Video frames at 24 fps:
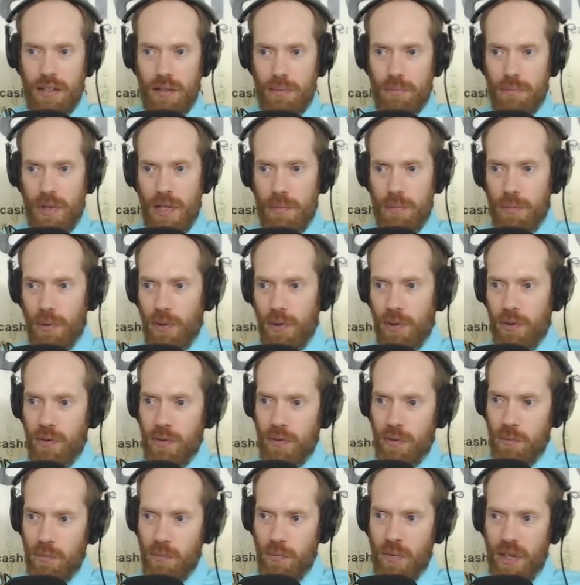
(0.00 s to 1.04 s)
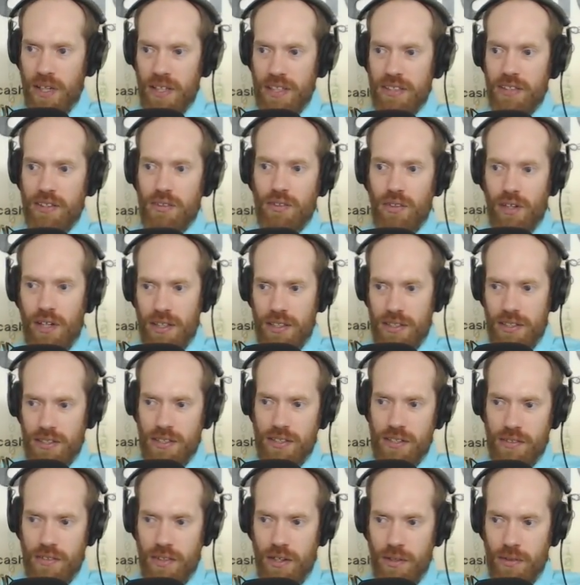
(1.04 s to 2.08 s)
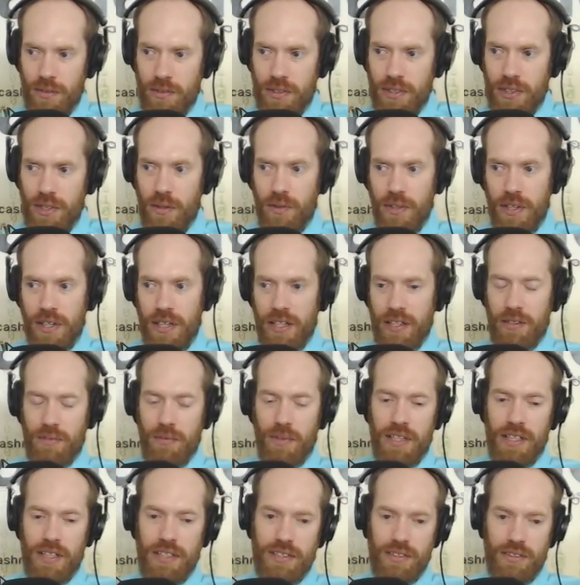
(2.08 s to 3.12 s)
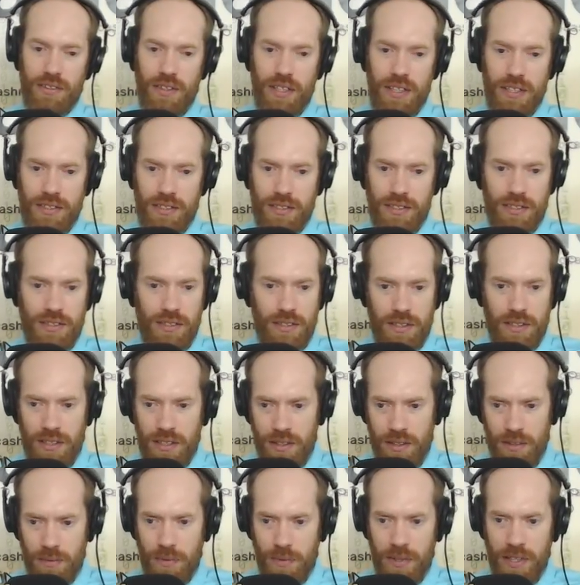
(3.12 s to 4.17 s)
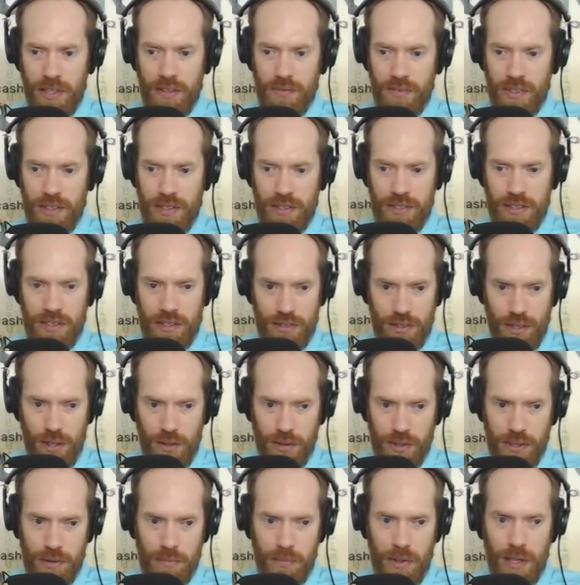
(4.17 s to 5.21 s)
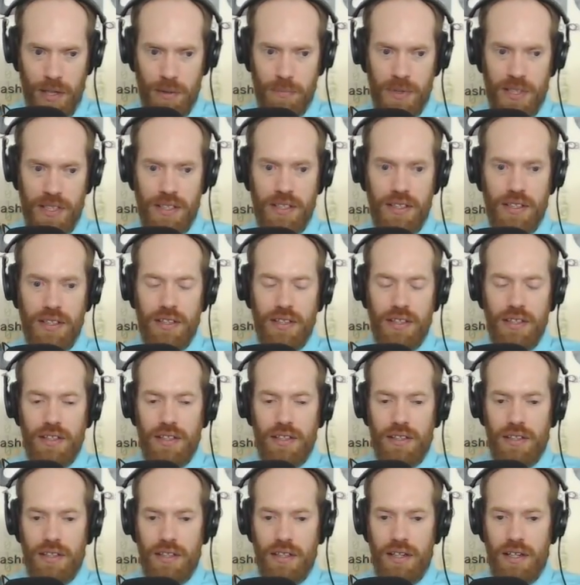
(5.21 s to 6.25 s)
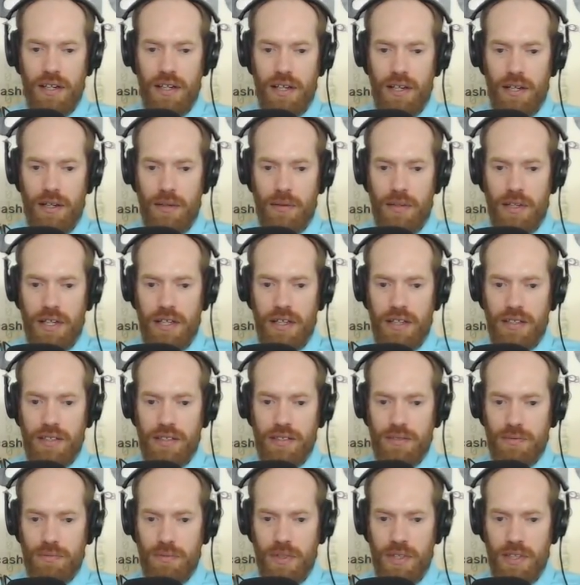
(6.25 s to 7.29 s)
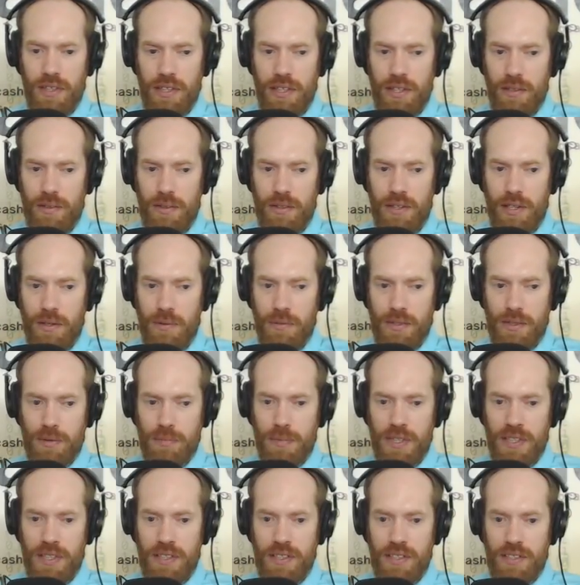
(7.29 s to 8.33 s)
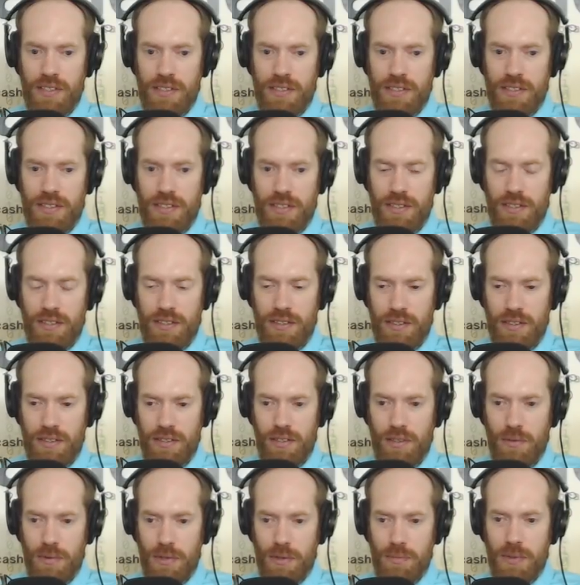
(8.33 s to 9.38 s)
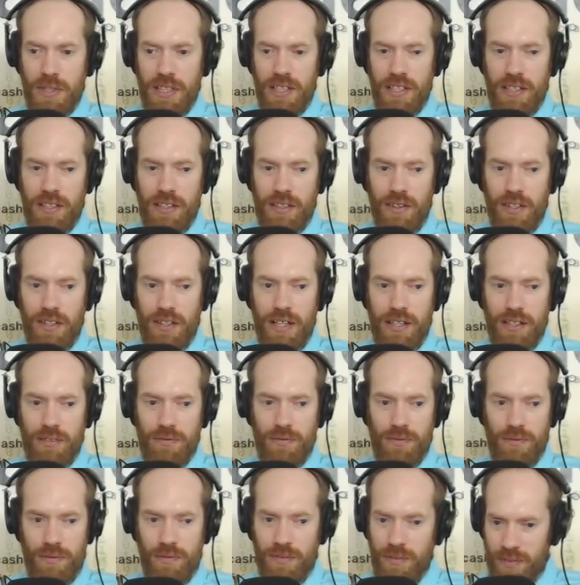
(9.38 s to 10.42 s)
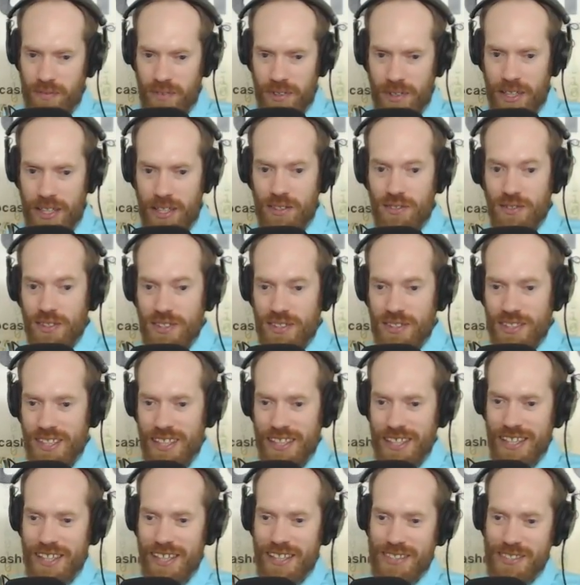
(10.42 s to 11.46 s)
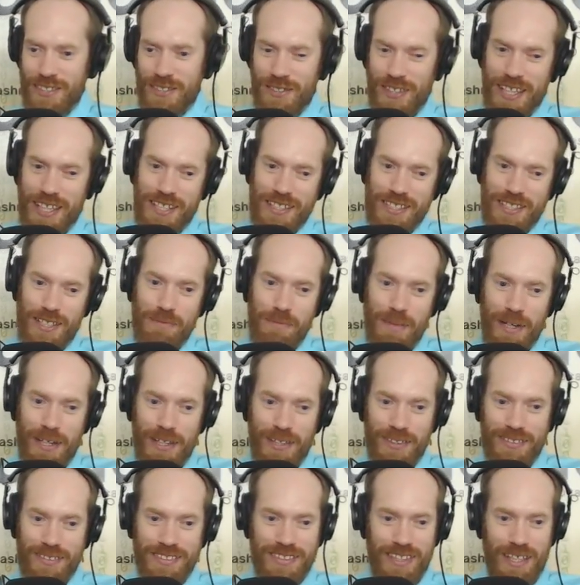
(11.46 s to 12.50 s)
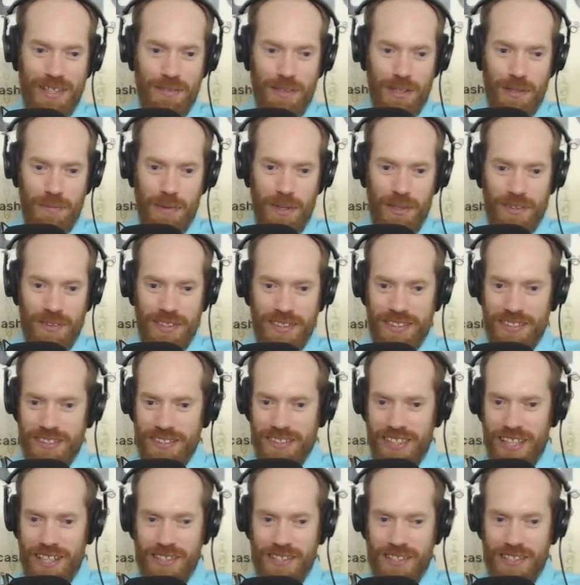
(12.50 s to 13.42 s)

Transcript: People wanting to launch their own coin or wanting to launch, you know, whatever their their token might be, uh, is there there must be just you must be getting a lot of interesting and strange emails. I mean, about this.